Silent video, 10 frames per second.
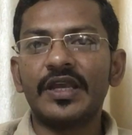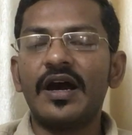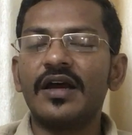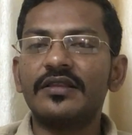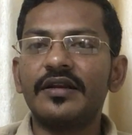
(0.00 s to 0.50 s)

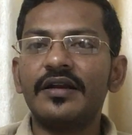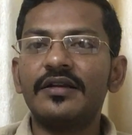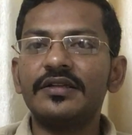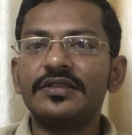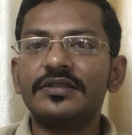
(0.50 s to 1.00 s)

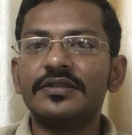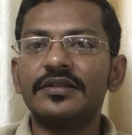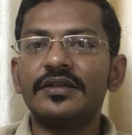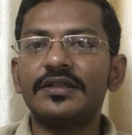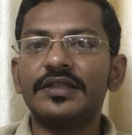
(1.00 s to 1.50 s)
Arthritis
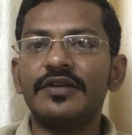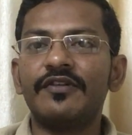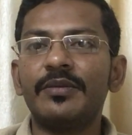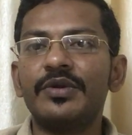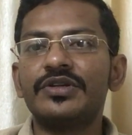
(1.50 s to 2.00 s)
is
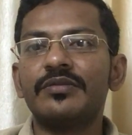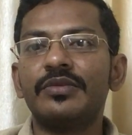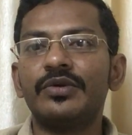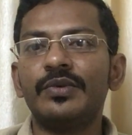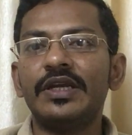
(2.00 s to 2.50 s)
inflammation
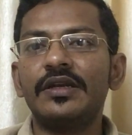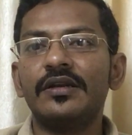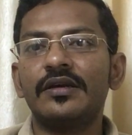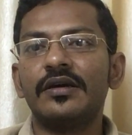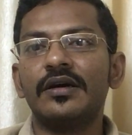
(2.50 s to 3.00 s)

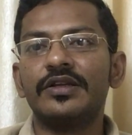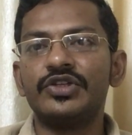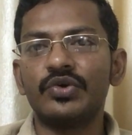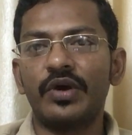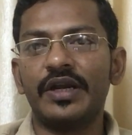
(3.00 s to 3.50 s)
between a
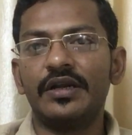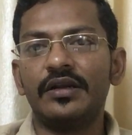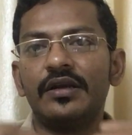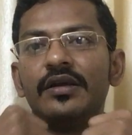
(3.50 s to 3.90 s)
joint